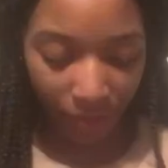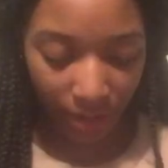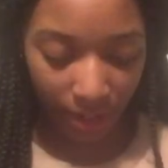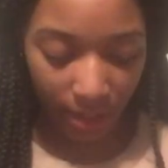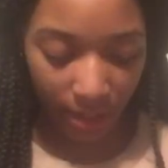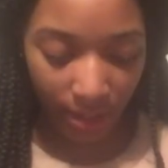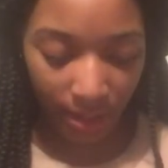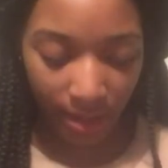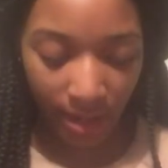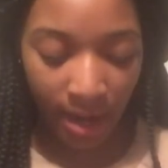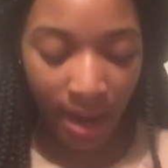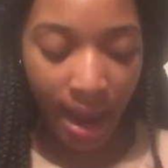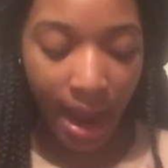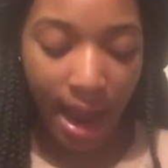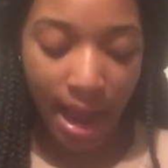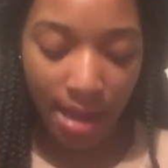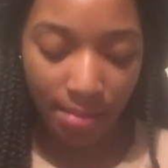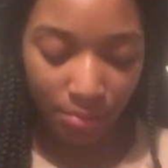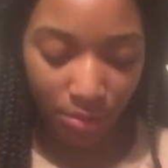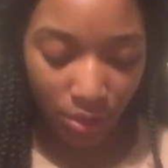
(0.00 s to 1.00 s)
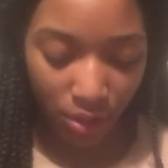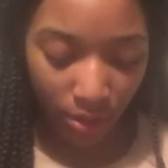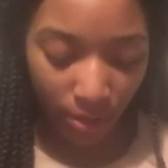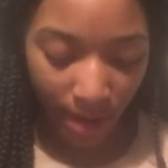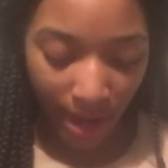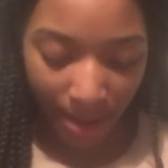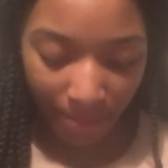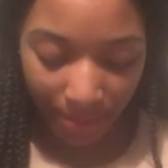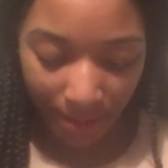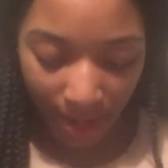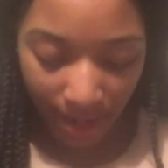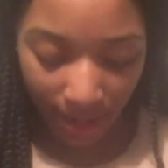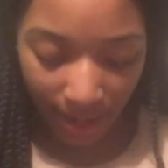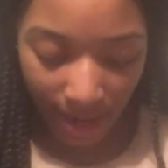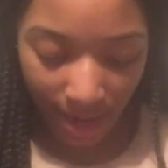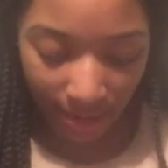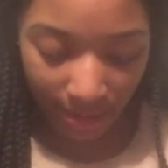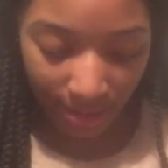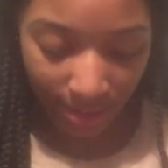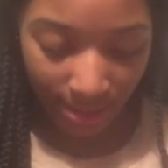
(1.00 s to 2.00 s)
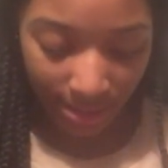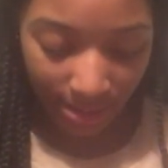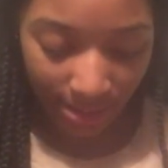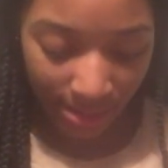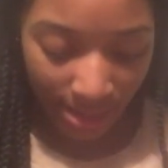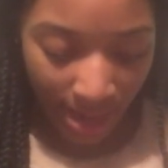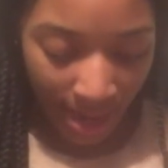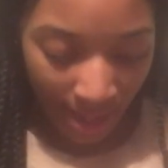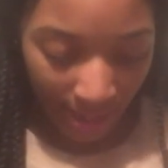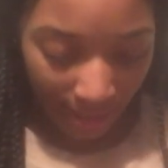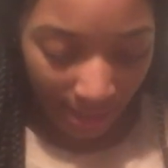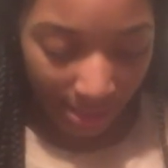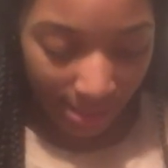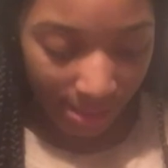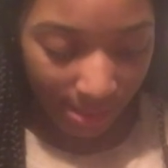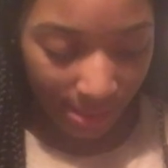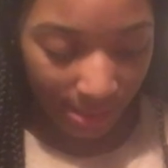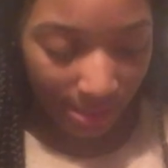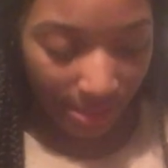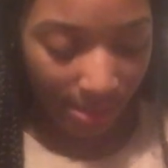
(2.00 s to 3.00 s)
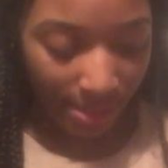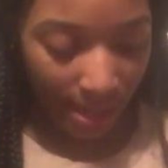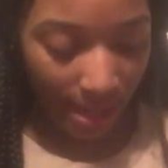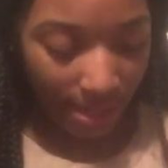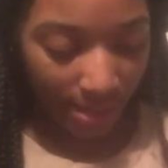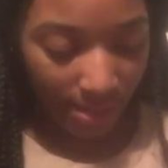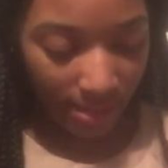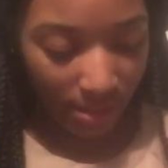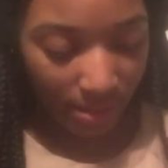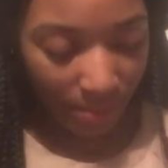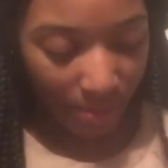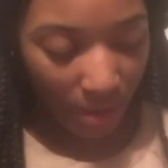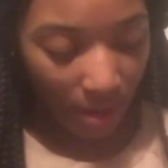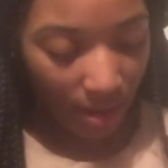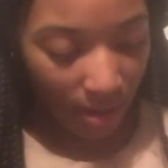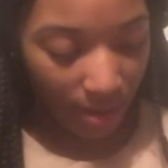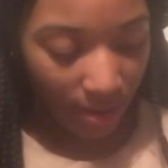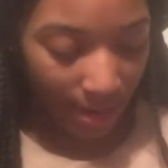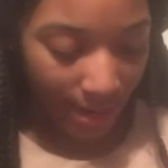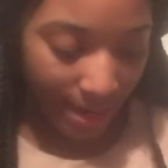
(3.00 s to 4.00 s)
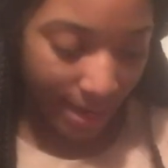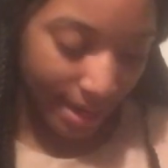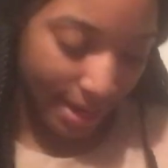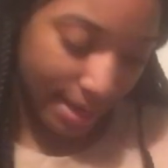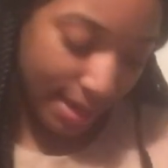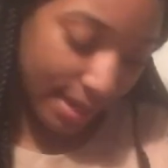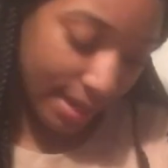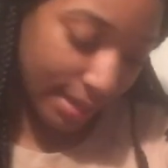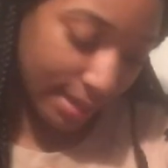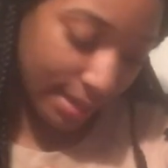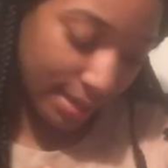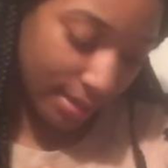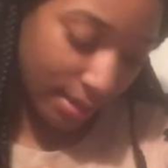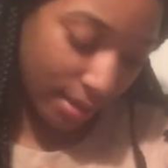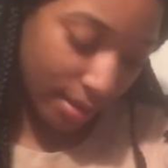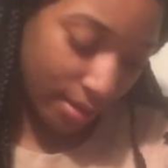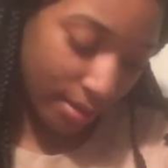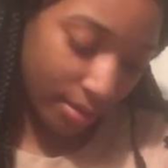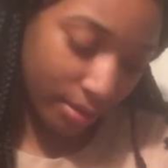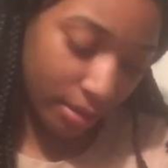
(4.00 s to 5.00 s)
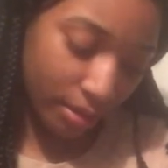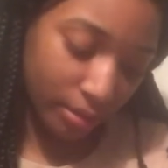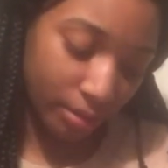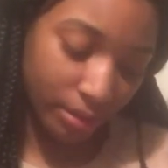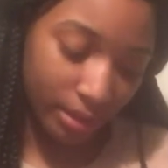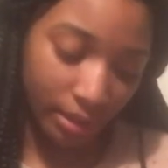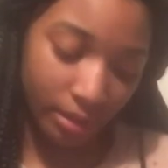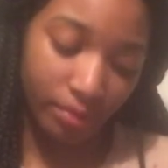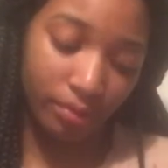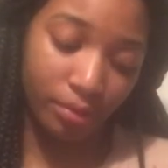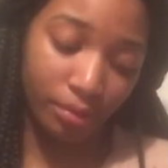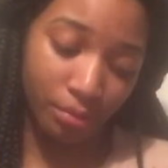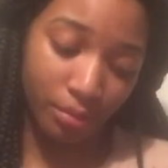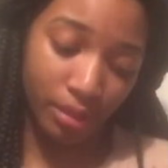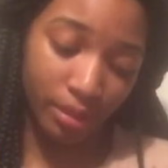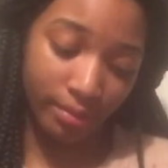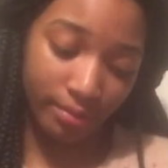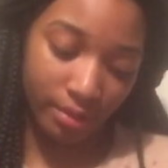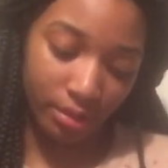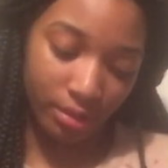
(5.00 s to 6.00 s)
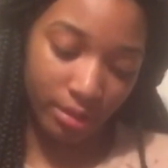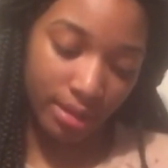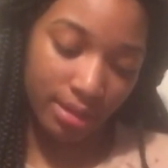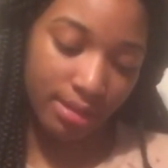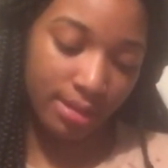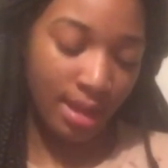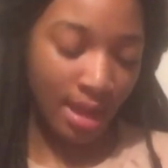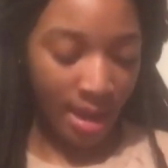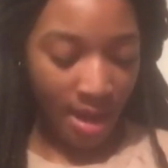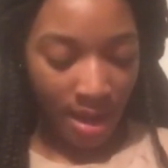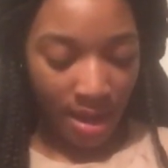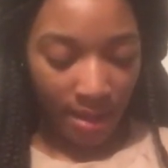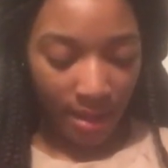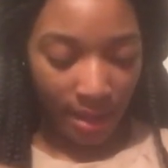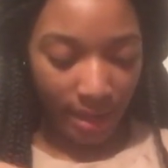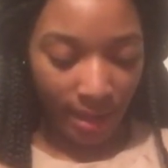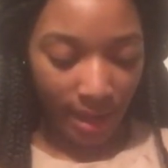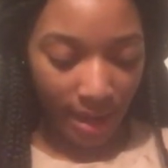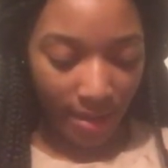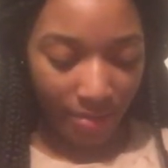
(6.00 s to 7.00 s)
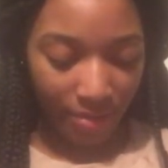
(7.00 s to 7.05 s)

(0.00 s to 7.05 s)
Big. I'm so happy I got this. This is in a size small, and it is called Hotel Room Service Dress. Like I